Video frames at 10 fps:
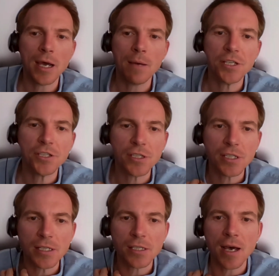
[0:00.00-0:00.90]

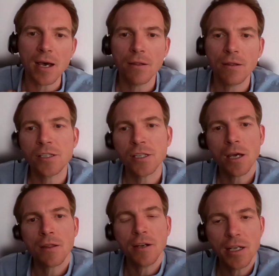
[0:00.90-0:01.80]
businesses
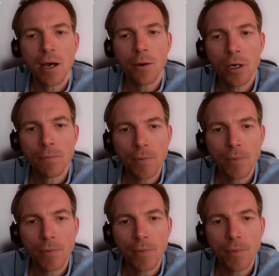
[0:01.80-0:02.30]
that need our